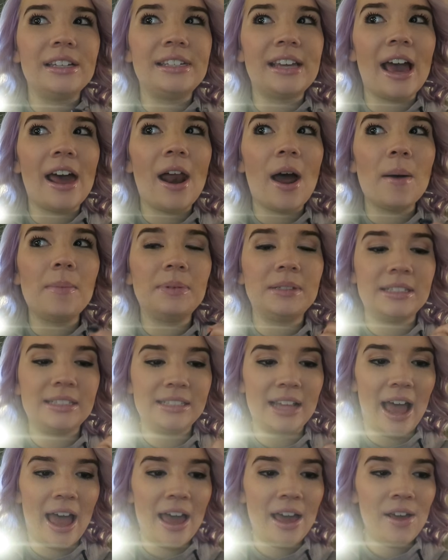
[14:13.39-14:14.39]
get
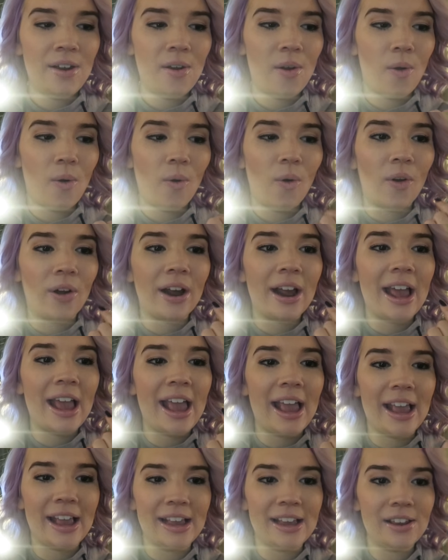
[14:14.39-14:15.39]
upset or
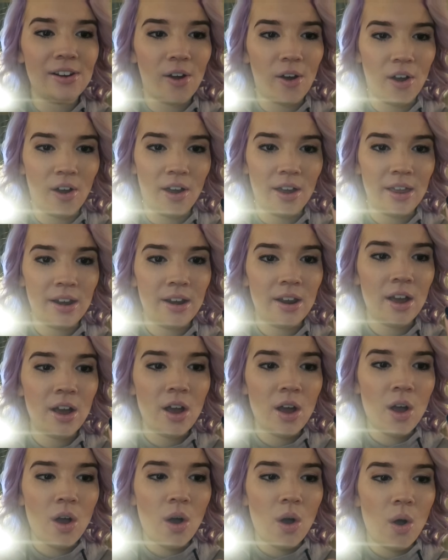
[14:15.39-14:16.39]
hate on
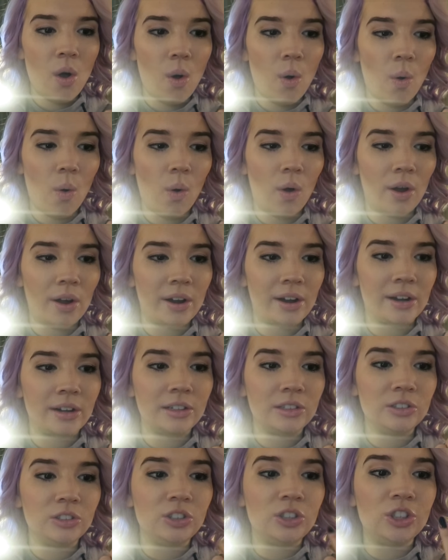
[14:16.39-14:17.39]

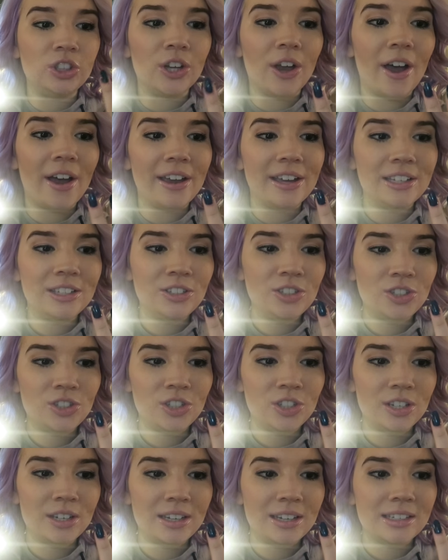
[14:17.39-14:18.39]
or
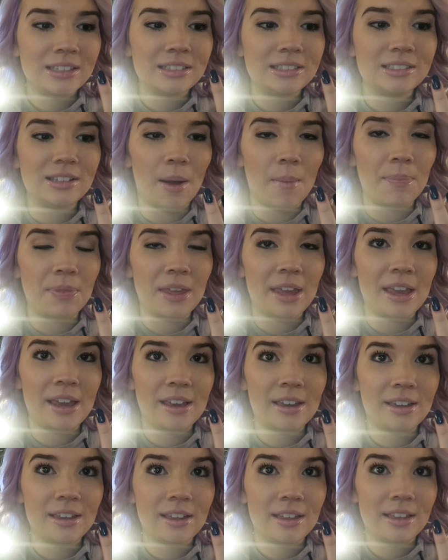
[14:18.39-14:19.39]
judge
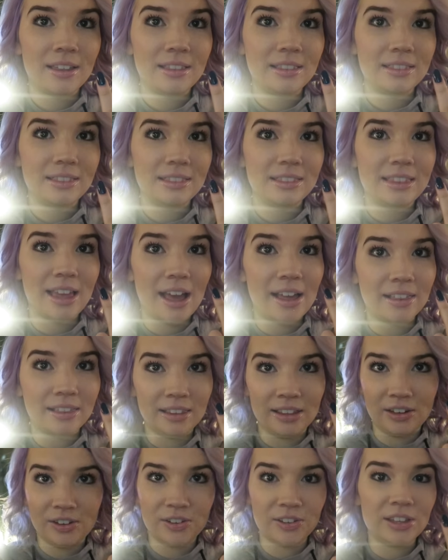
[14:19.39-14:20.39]
something that
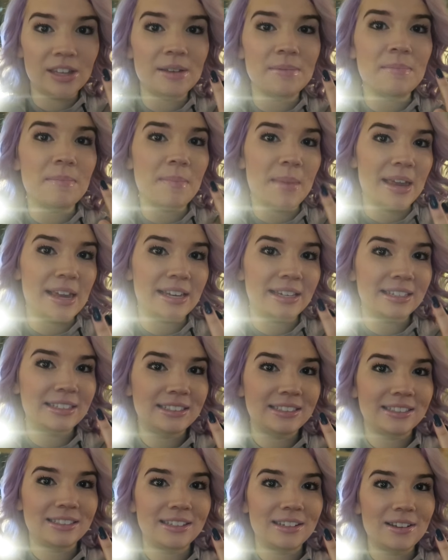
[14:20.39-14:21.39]
literally makes
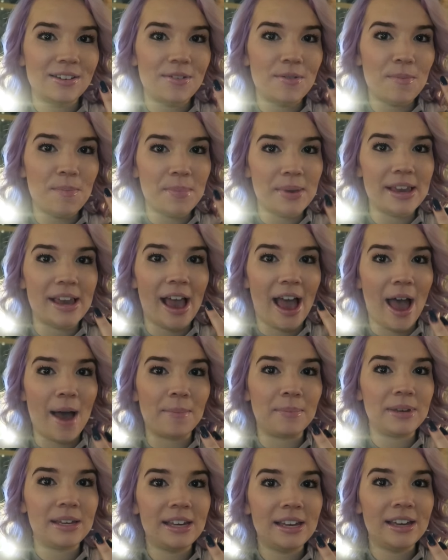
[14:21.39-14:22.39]
me
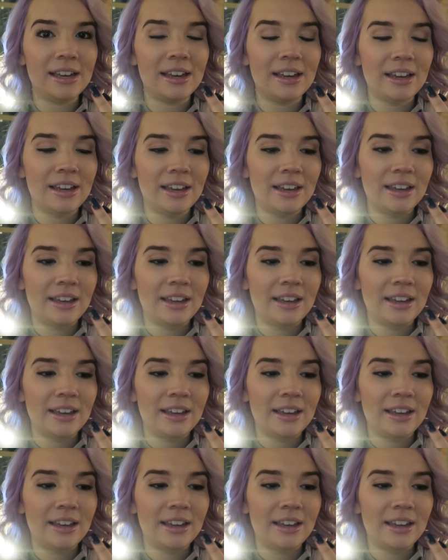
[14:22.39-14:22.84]
happy